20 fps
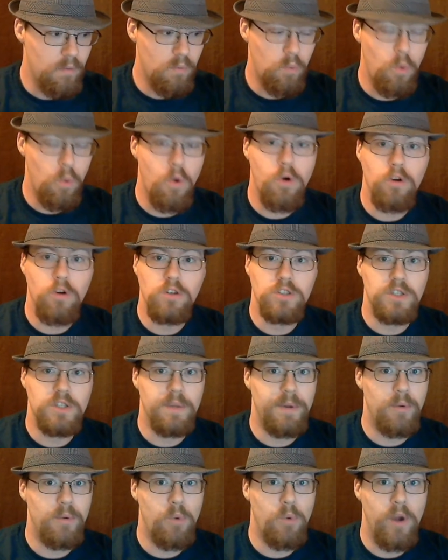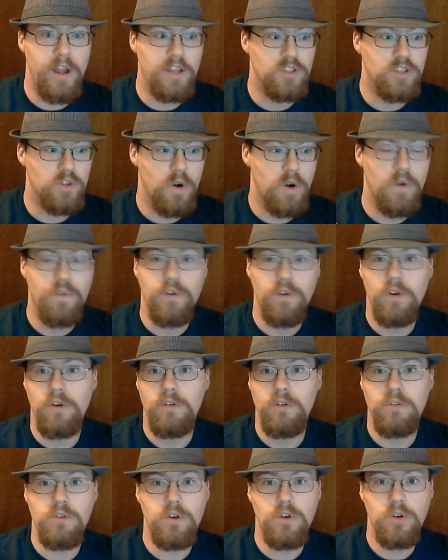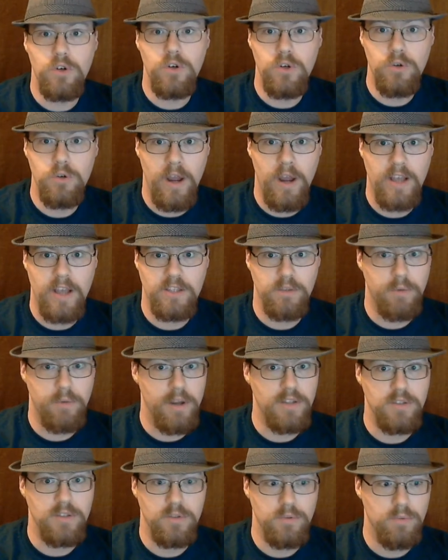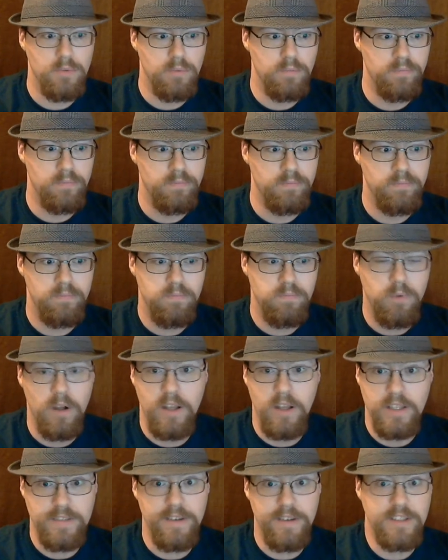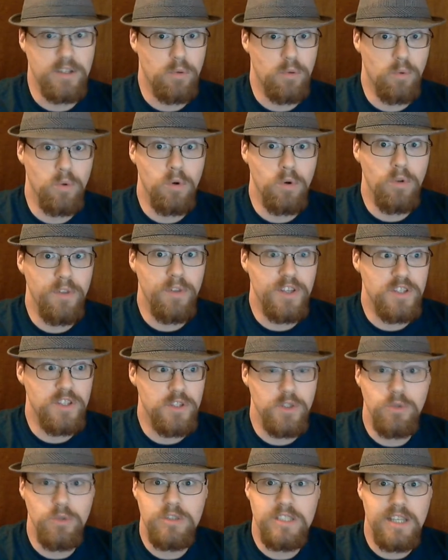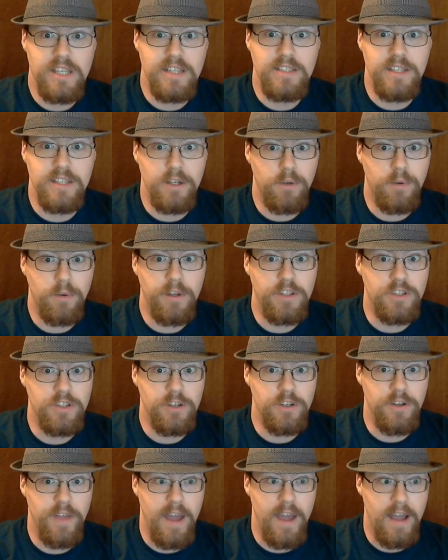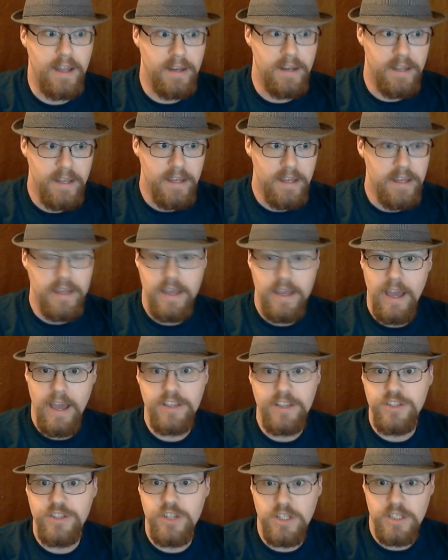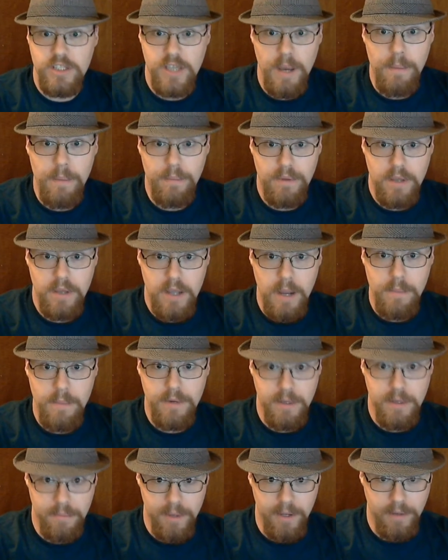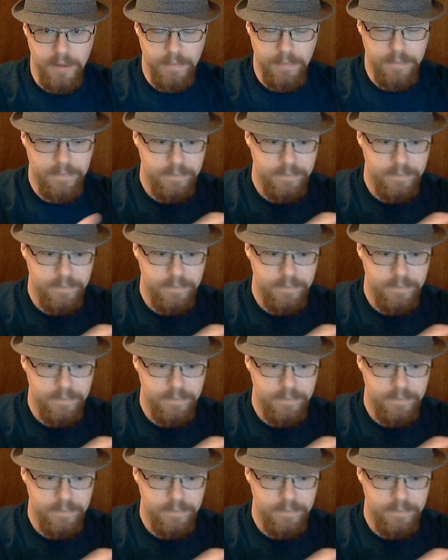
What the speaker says: Wars can be waged over who has the right to, well, let's face it, rule this new sentient creature that has just come into being.